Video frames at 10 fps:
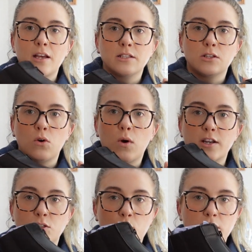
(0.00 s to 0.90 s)
So I
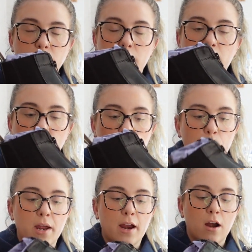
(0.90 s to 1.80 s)
just wanted another
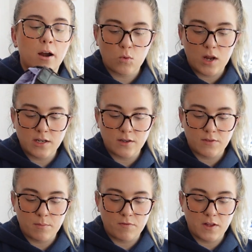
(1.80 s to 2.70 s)
pair. The quality of
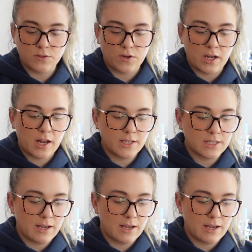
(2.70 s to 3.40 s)
them feels really nice.